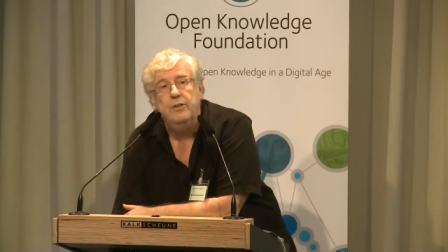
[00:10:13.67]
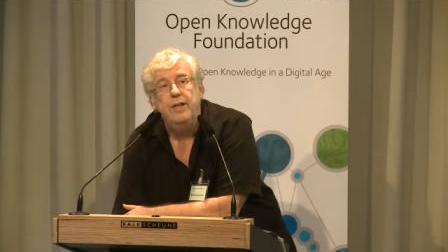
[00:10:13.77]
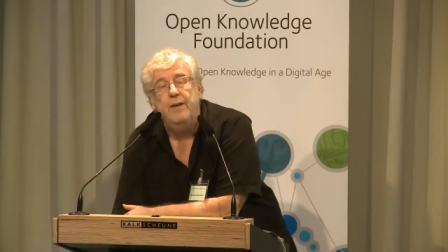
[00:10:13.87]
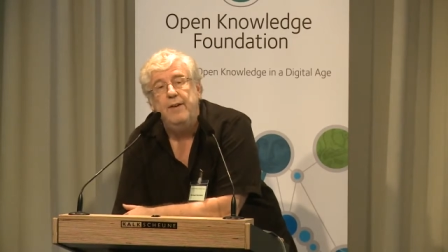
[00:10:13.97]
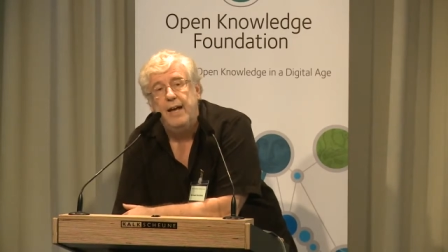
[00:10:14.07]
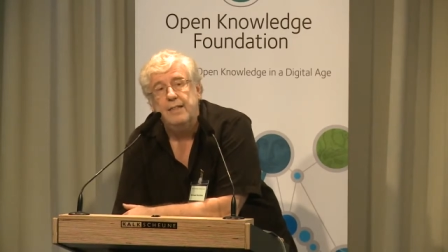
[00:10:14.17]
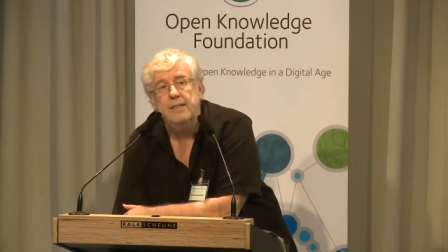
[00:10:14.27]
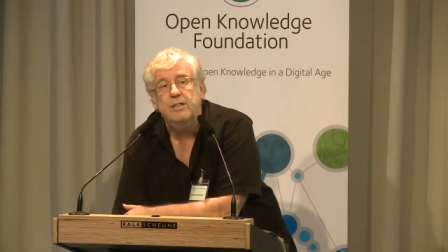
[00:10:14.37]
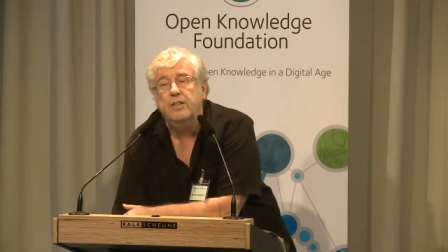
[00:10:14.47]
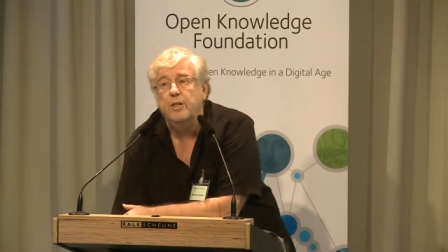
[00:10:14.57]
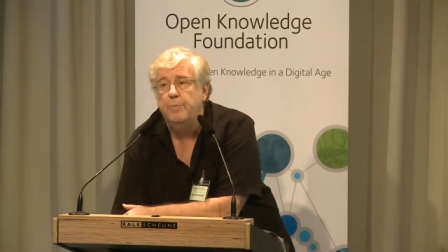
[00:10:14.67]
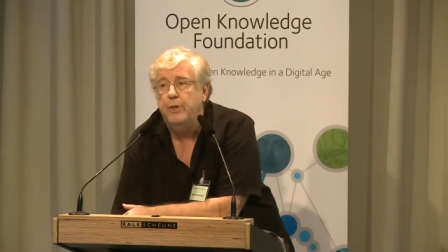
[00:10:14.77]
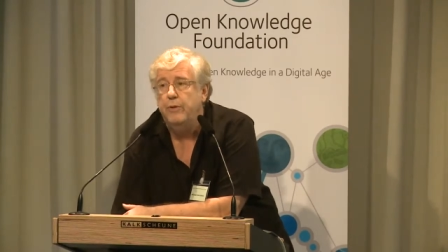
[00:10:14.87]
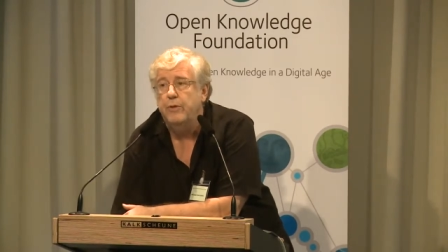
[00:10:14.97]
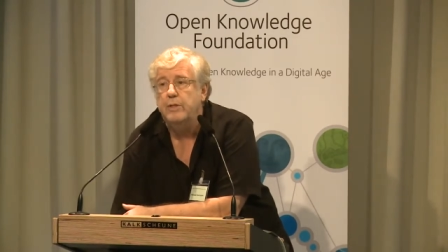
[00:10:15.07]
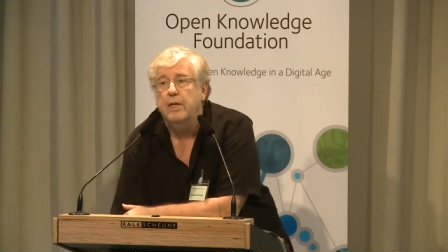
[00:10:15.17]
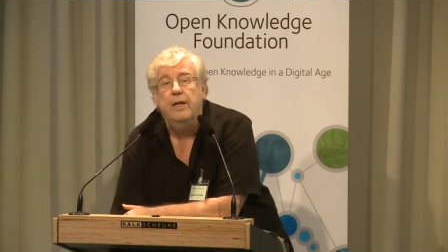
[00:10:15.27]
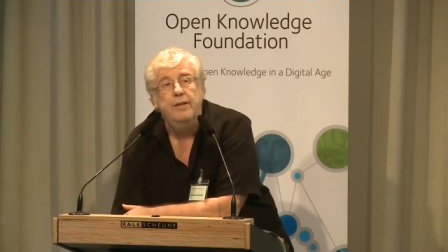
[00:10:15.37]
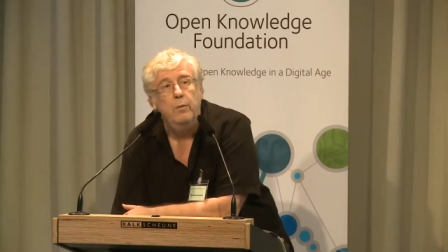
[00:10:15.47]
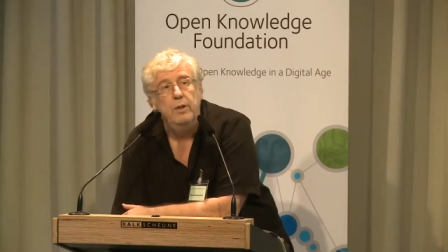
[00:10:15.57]
Do they have access to computers
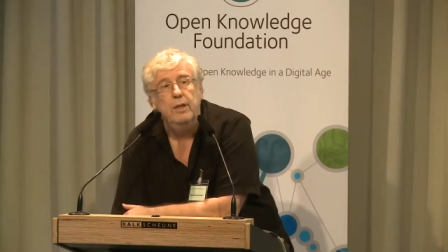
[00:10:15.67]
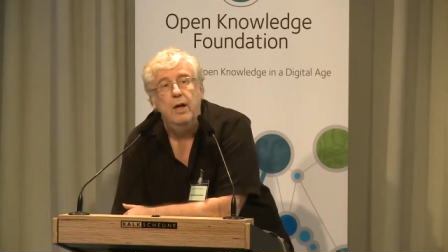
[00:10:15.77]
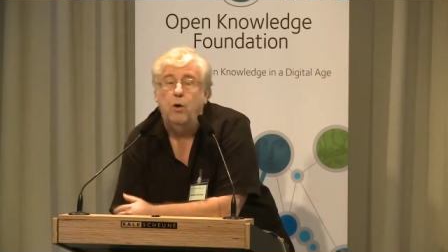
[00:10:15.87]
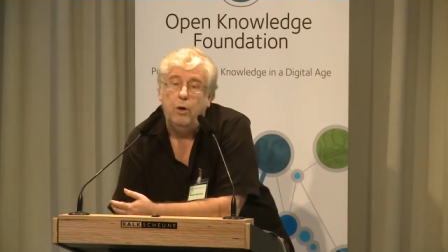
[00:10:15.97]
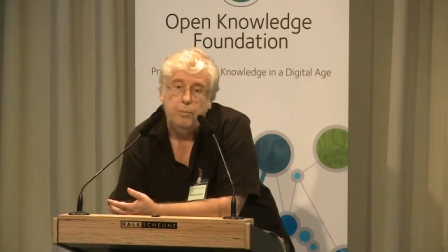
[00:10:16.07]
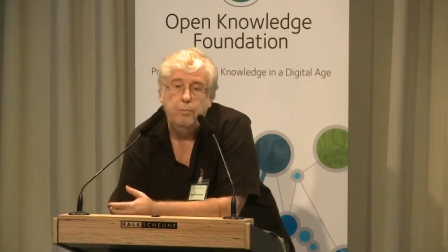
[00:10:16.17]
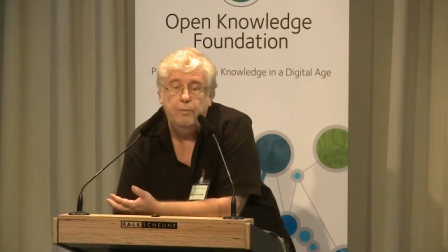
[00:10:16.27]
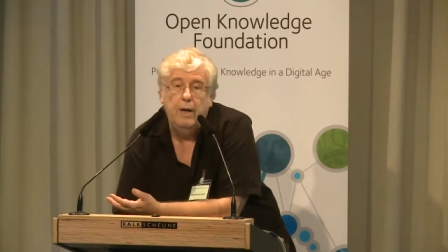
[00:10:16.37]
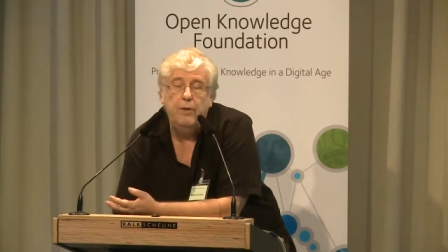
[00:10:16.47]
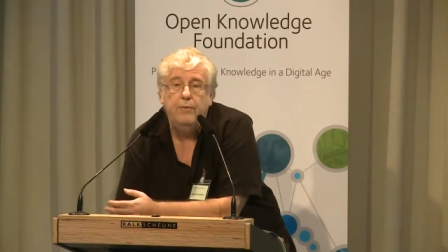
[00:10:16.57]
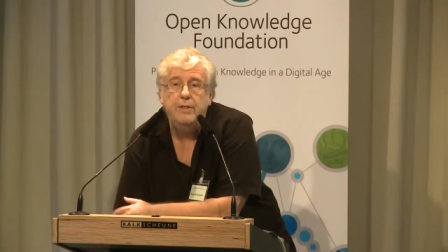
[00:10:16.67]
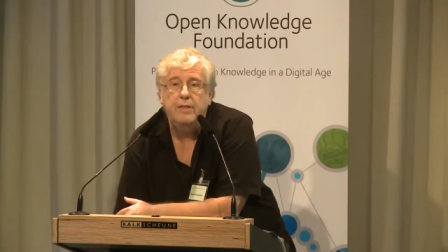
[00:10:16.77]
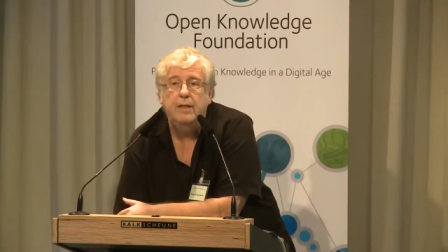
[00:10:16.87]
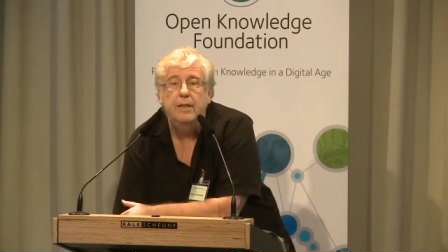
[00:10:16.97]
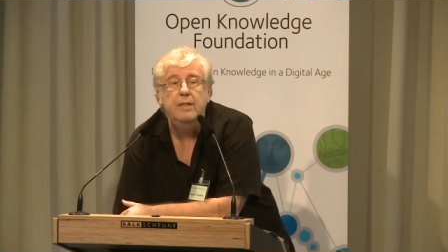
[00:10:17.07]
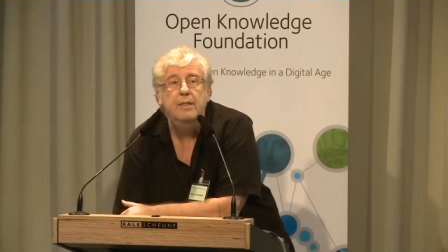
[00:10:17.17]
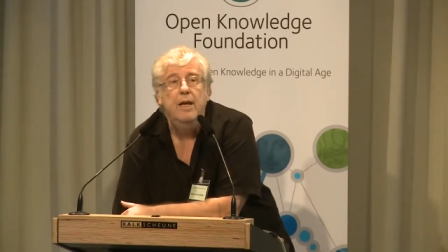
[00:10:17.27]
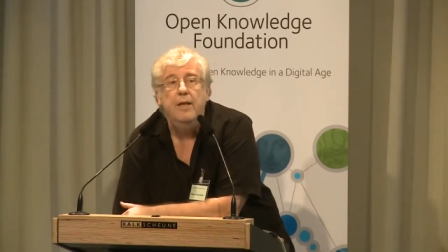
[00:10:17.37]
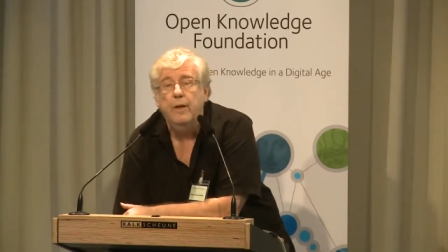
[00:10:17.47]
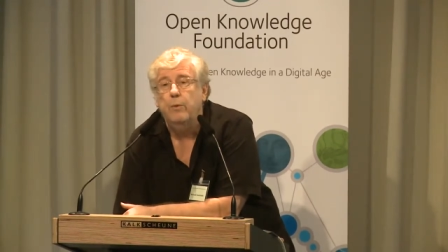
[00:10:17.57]
that would allow, or other facilities
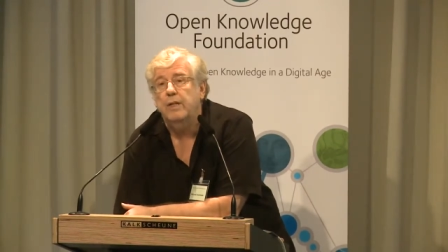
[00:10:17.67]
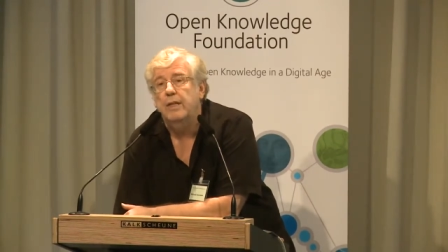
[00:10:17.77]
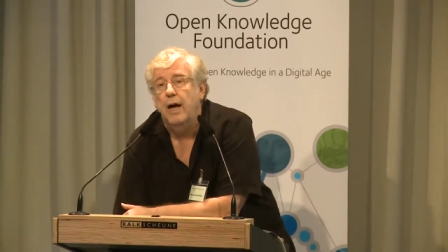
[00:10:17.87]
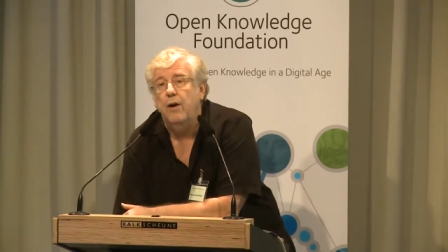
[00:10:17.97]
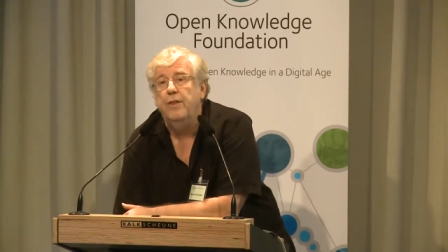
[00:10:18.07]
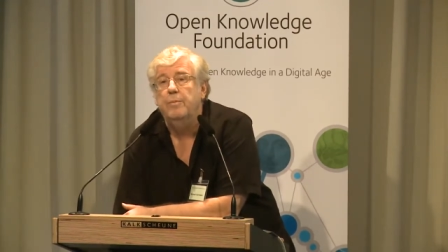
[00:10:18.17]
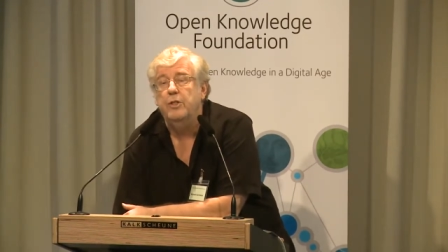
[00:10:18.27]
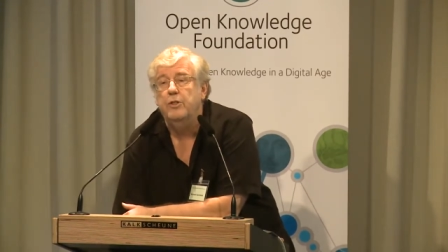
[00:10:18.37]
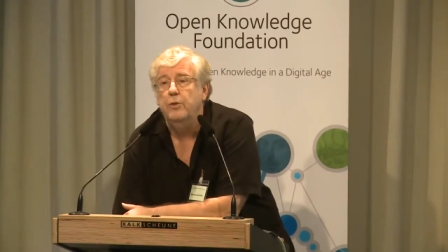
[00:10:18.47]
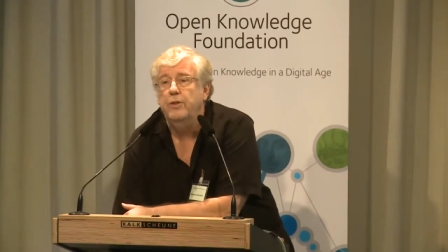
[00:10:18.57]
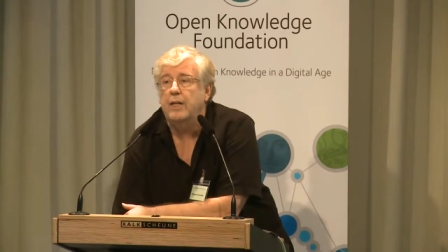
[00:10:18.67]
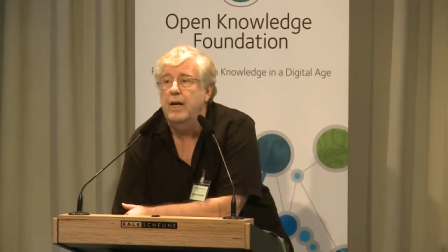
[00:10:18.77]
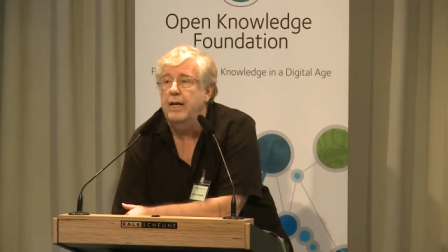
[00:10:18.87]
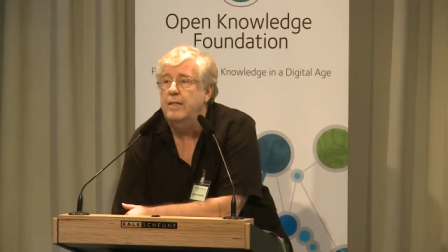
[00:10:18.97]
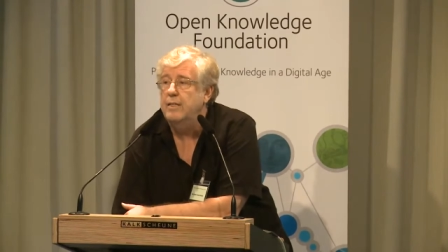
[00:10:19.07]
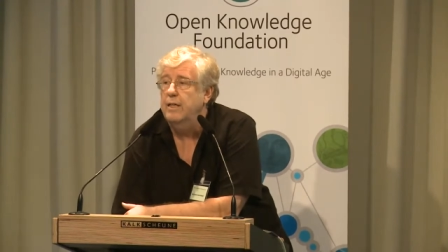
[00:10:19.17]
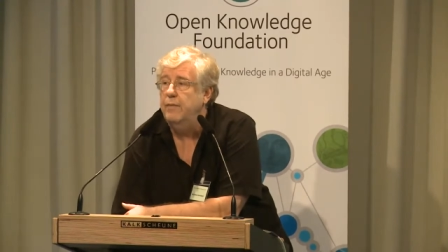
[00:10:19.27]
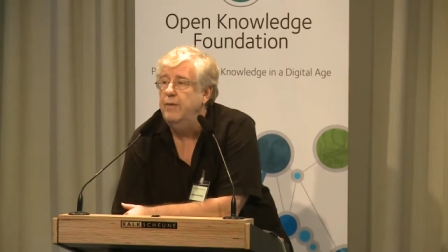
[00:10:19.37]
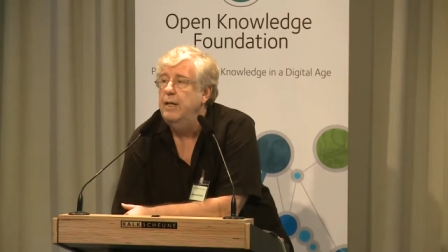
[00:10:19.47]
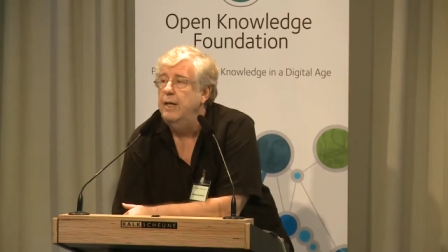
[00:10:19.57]
that would allow them to do the kinds of